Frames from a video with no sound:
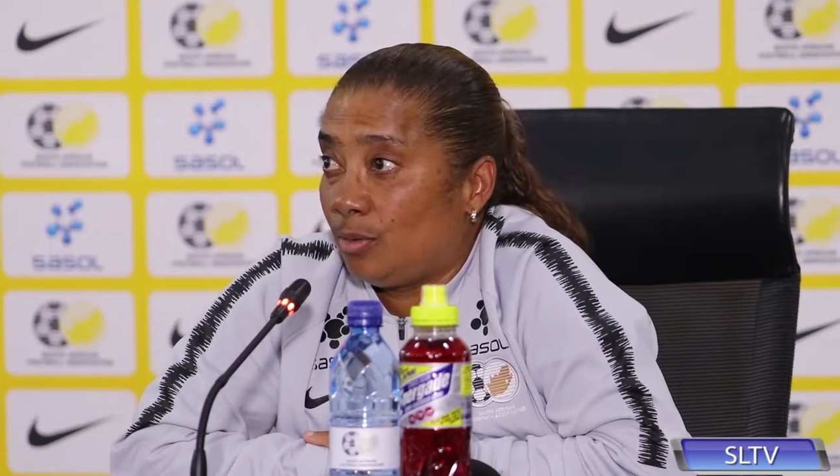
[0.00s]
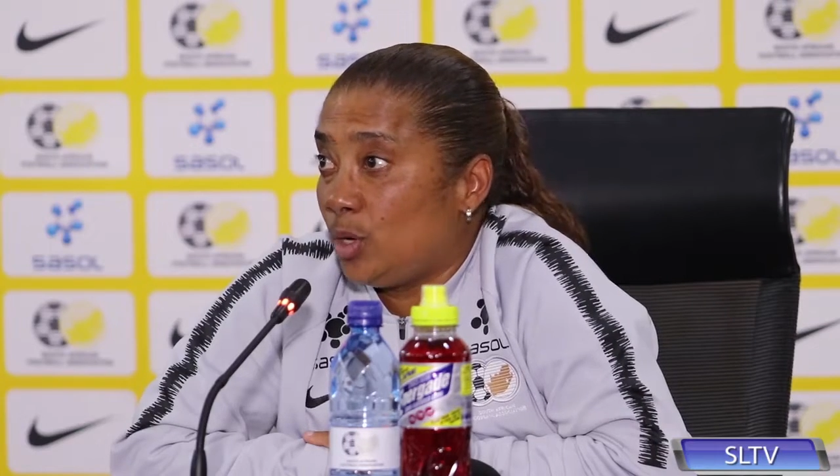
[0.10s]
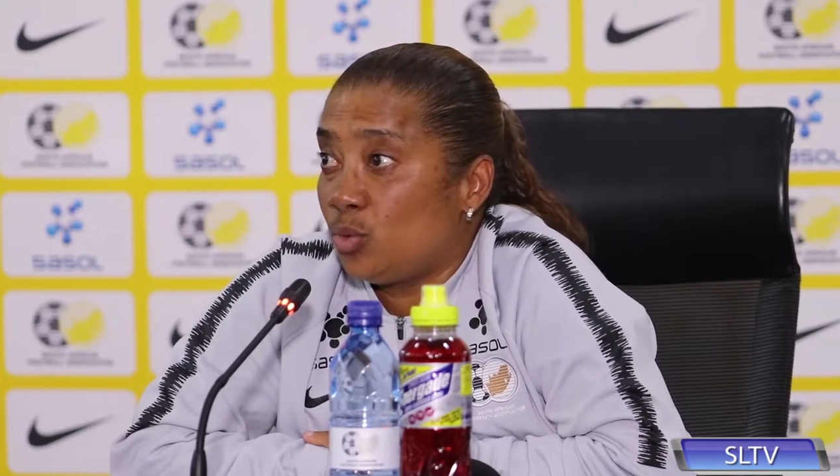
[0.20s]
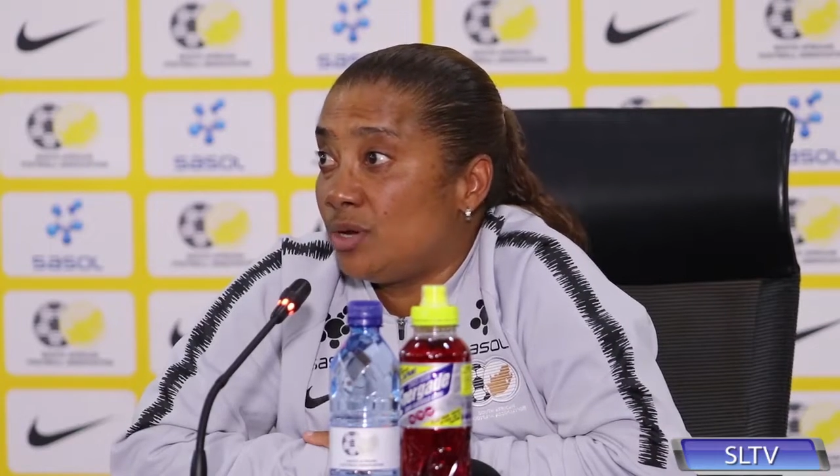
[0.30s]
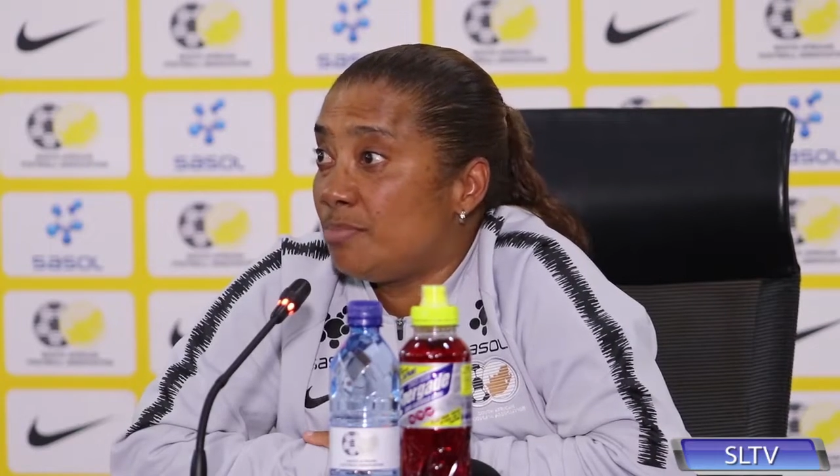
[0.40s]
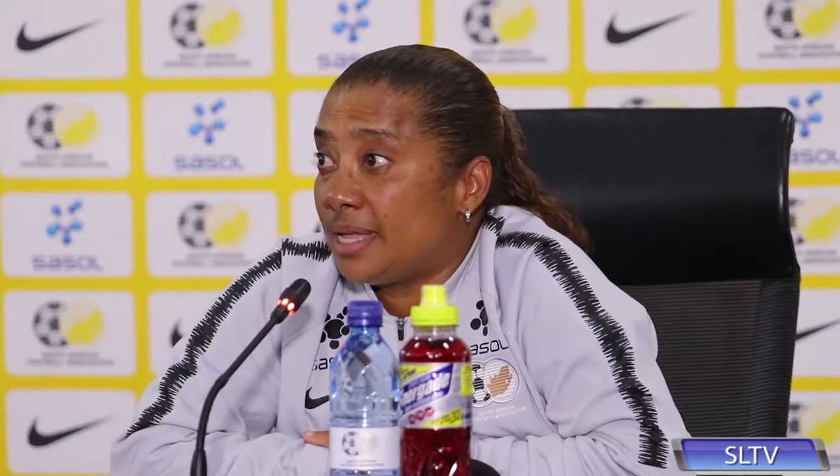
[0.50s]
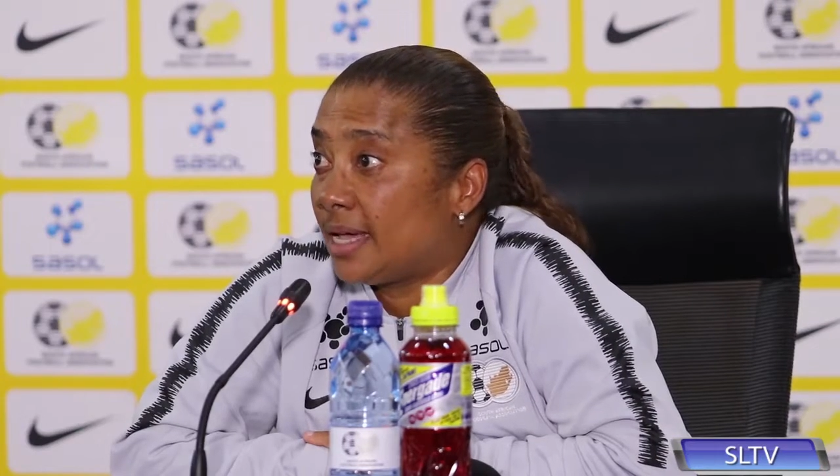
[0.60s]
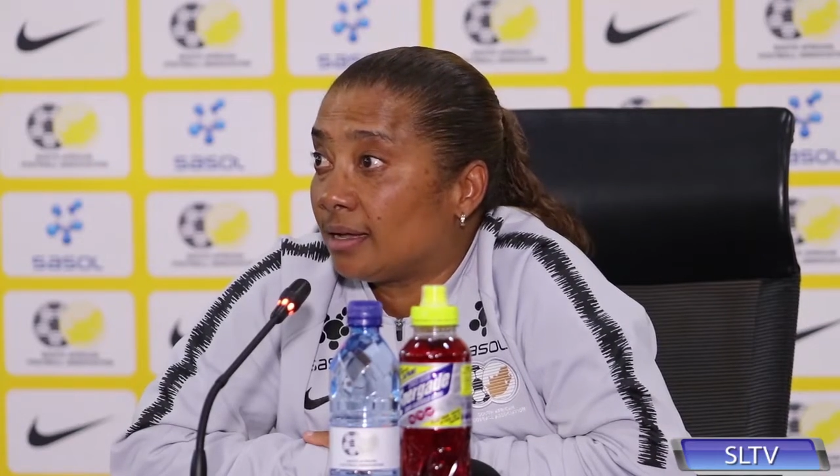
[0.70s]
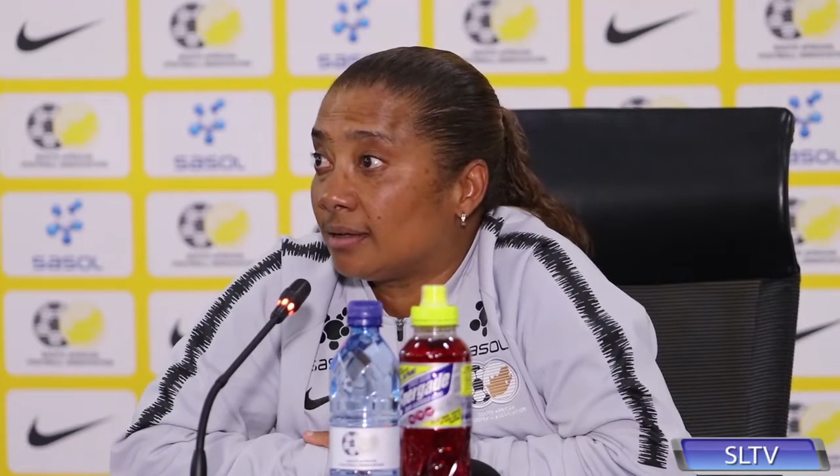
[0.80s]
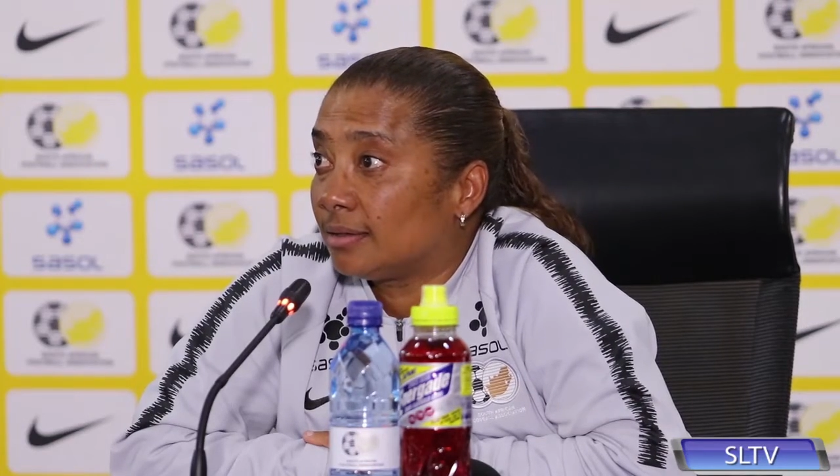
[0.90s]
we wouldn't be
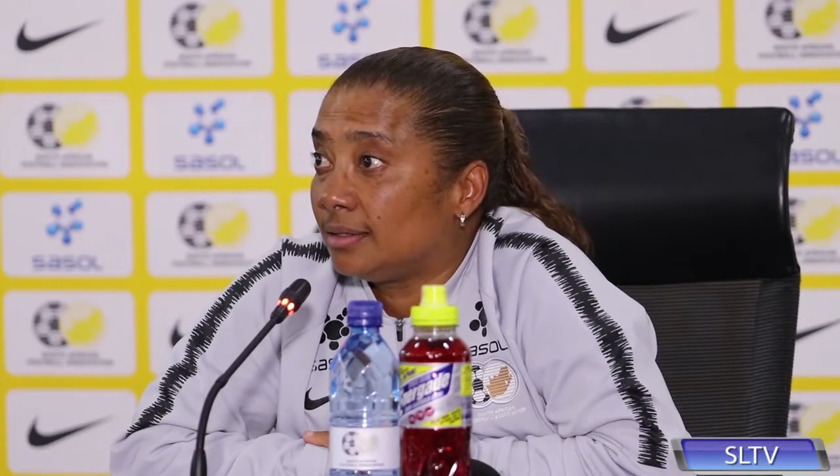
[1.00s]
here.